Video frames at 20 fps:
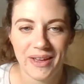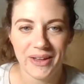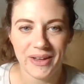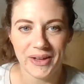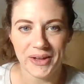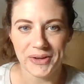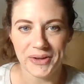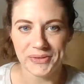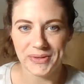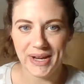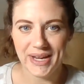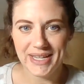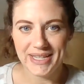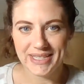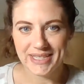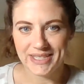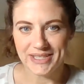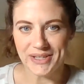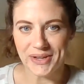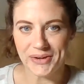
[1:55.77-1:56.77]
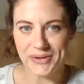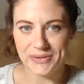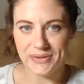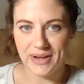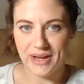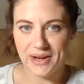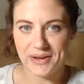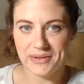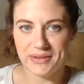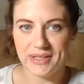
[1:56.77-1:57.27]
All right, so
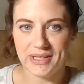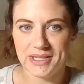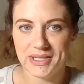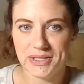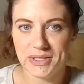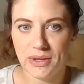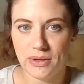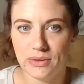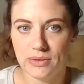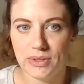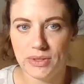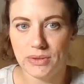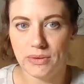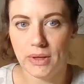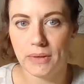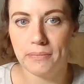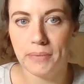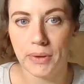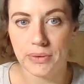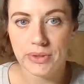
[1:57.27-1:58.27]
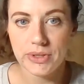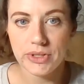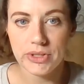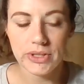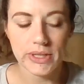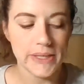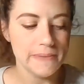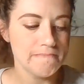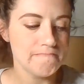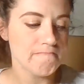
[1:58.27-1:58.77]
now let's go to our
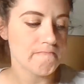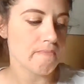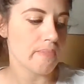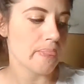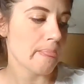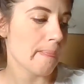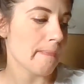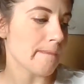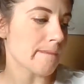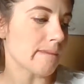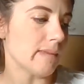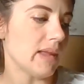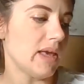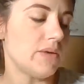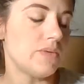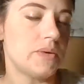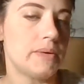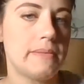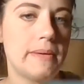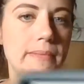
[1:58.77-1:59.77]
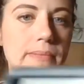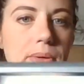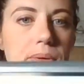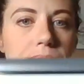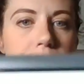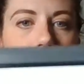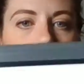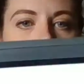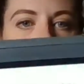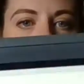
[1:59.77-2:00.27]
poetry. And remember,
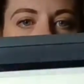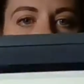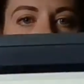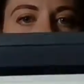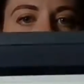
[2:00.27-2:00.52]
we're working